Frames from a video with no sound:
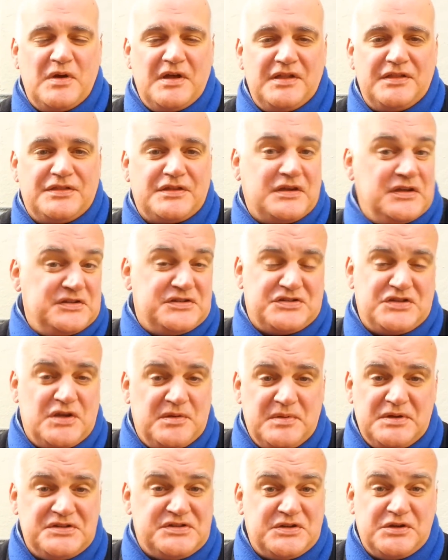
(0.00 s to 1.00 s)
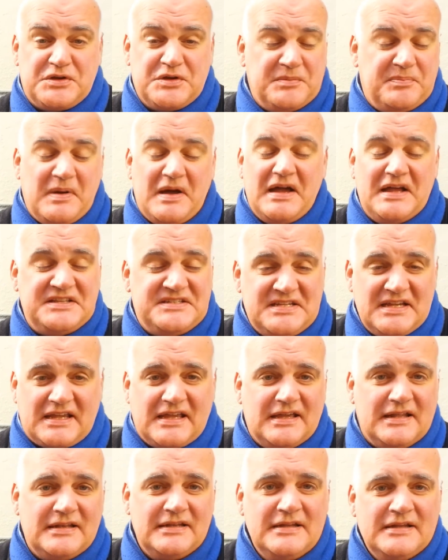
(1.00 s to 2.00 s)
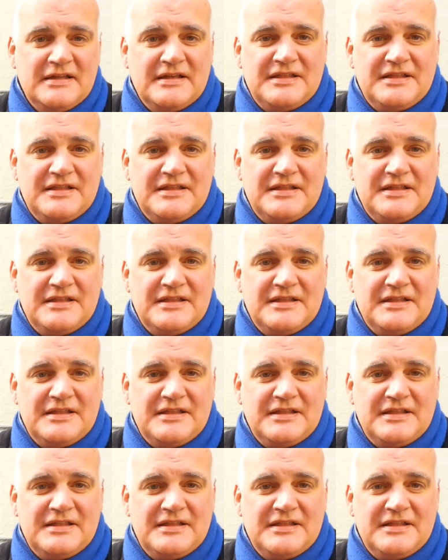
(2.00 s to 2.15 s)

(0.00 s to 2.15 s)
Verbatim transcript: with consumers who could buy a ticket